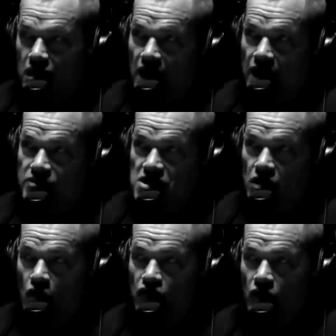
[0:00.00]
and I would say
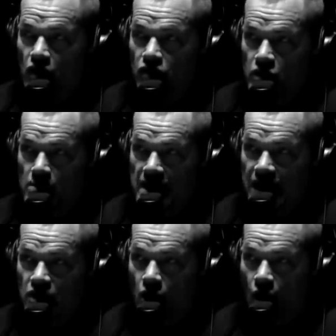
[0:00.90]
overall, your
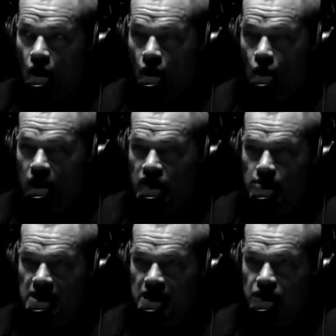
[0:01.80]
main goal when
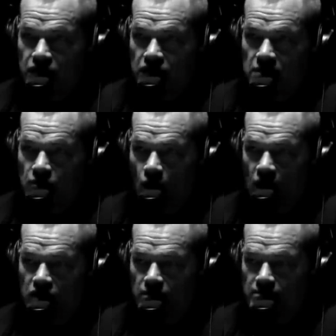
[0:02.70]
you're meeting your team,
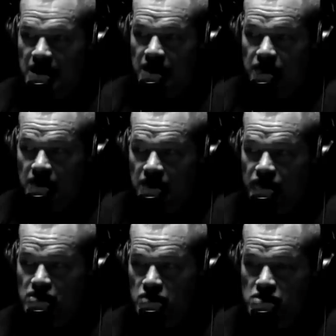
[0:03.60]
when you're meeting the
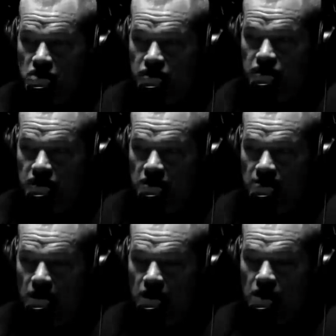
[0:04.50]
individuals on your
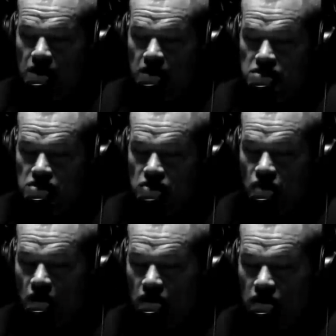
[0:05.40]
team, is
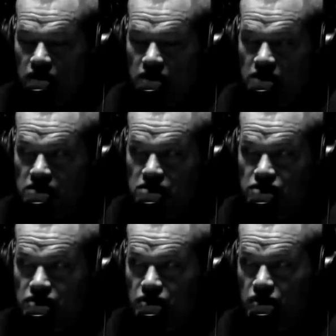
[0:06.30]
you are looking
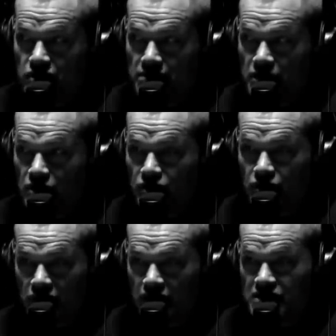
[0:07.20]
to build
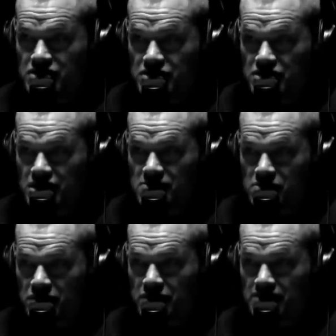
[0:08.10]
relationships
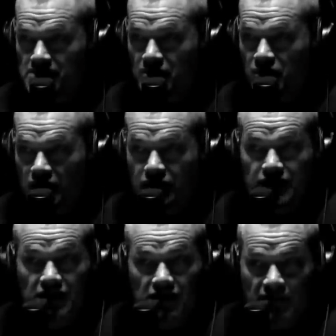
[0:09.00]
with the people on the
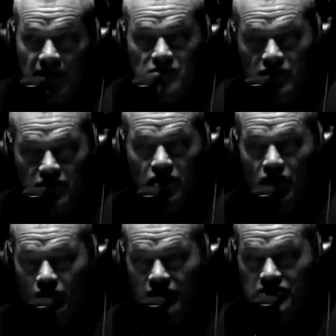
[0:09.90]
team. That's what your
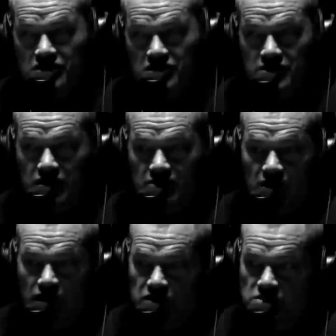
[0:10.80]
goal is, because when you
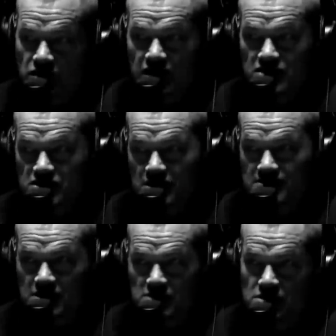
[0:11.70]
build these
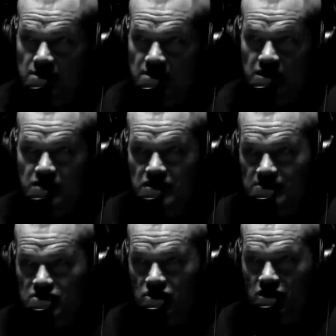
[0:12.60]
relationships, that's what's going to make your
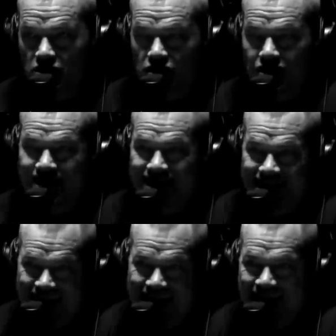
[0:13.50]
team stronger,
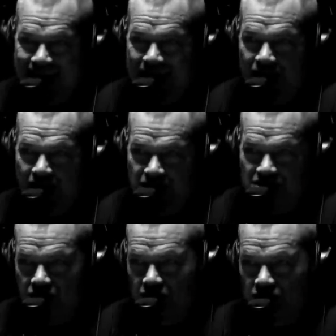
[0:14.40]

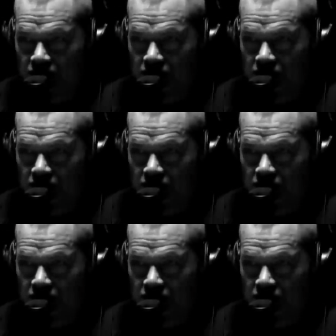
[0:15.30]
etc.